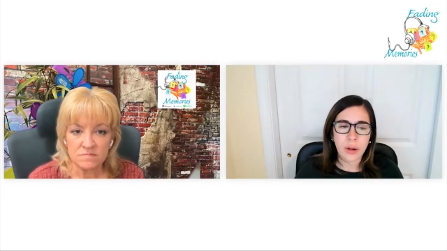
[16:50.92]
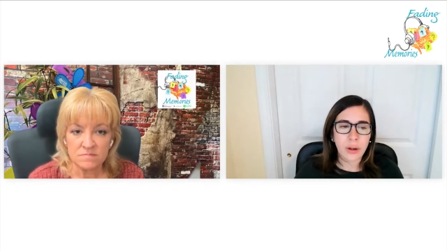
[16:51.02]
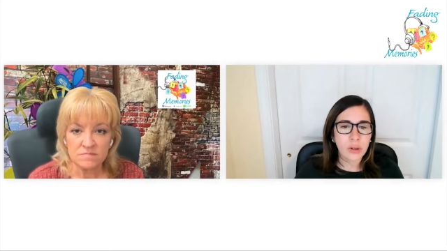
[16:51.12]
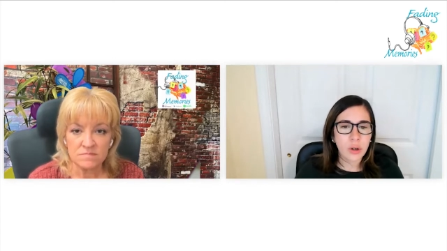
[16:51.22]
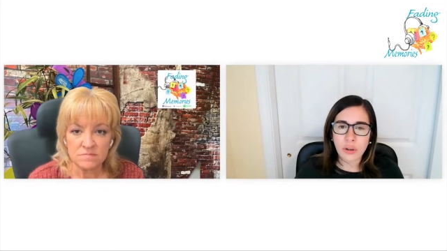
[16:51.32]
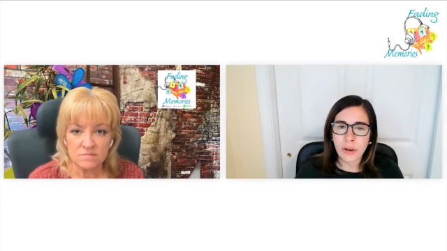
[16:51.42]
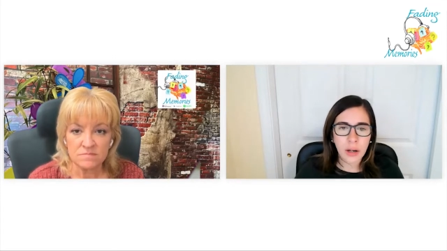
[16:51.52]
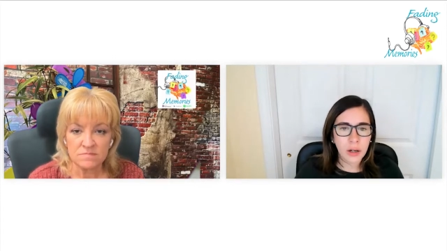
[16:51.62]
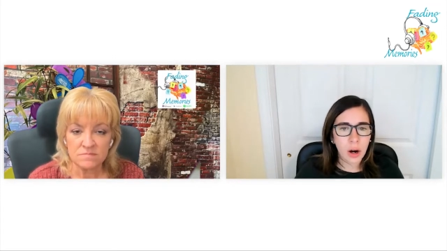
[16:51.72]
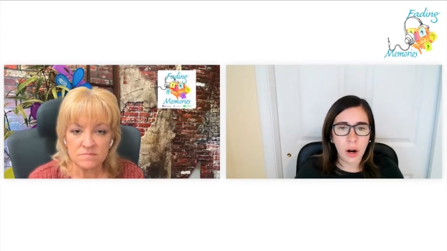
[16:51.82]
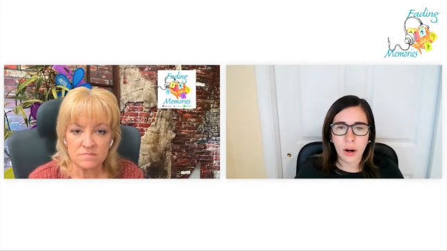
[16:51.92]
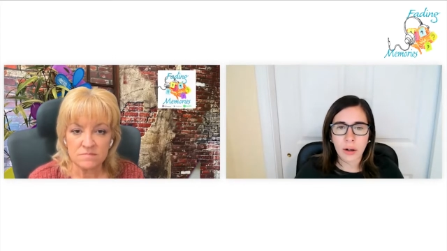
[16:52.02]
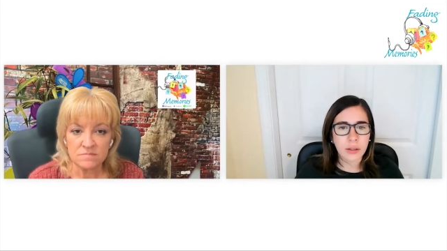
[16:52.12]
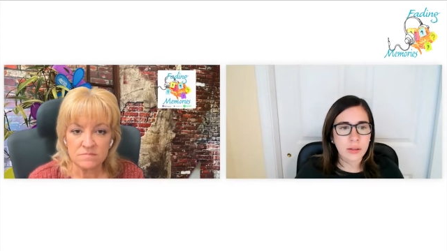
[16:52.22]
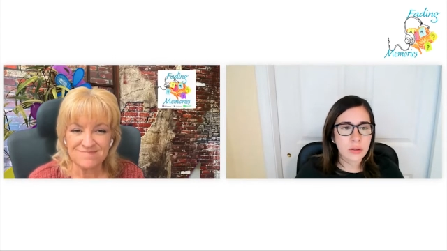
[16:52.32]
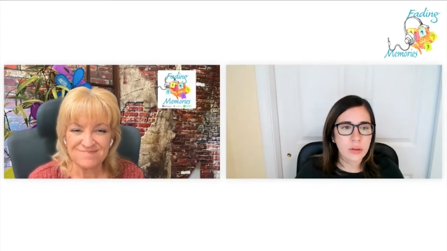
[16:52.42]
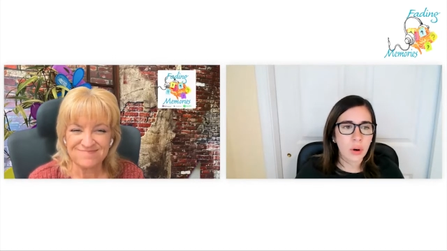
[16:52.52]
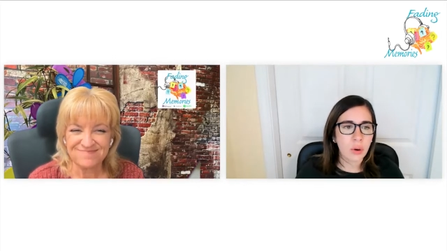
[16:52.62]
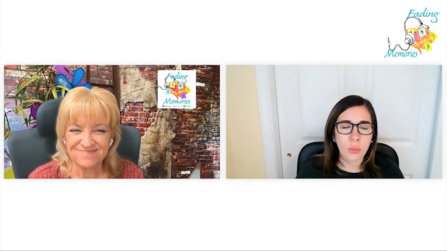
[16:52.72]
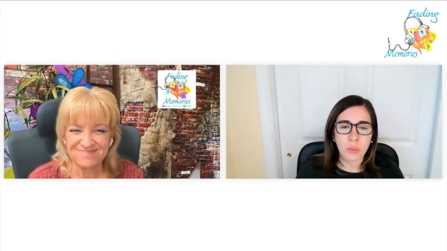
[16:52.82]
Speaker 1: no credit cards,
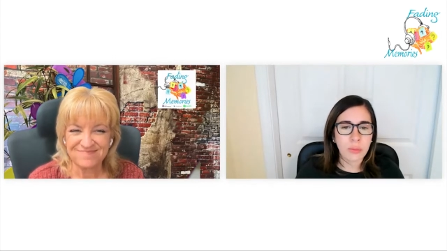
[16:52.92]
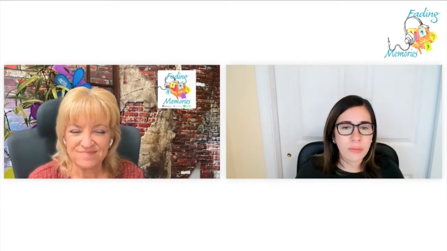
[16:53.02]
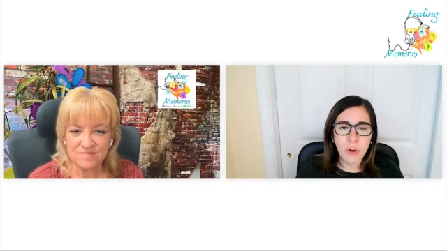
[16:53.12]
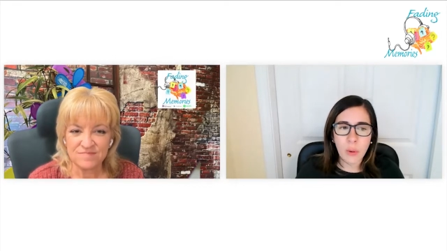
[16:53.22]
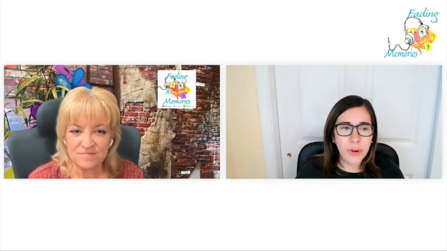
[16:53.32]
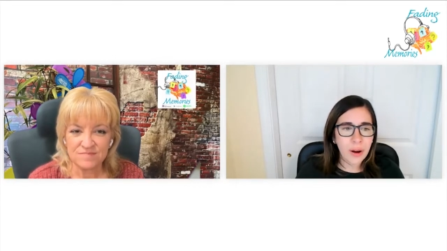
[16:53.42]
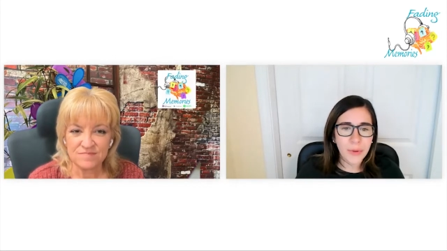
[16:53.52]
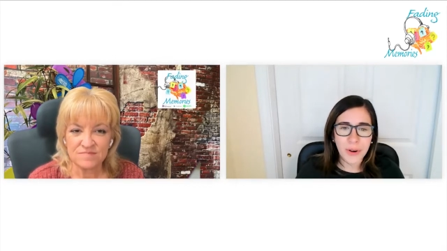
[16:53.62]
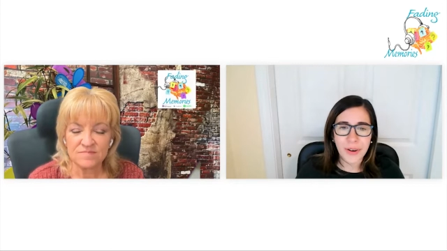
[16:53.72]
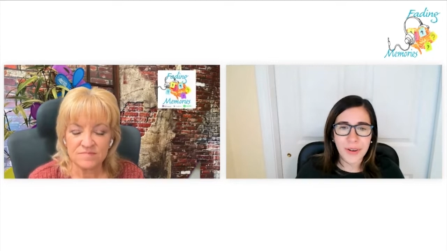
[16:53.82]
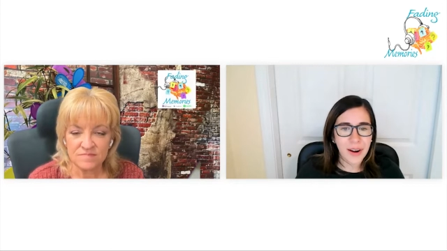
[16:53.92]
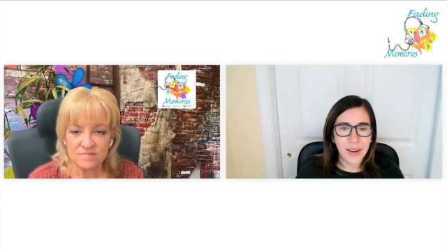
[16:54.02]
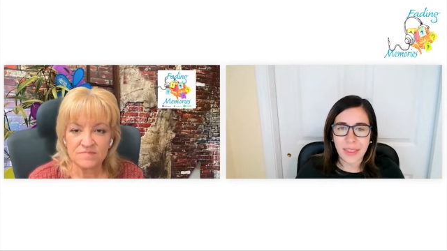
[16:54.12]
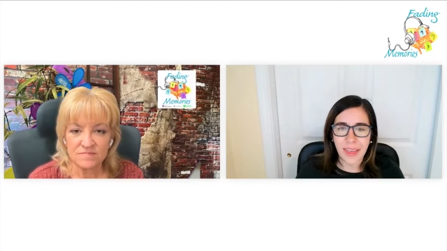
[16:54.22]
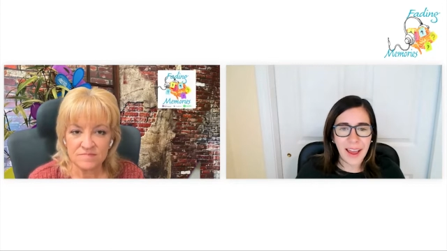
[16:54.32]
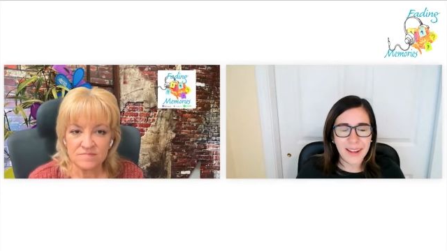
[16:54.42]
no phone number, none of that.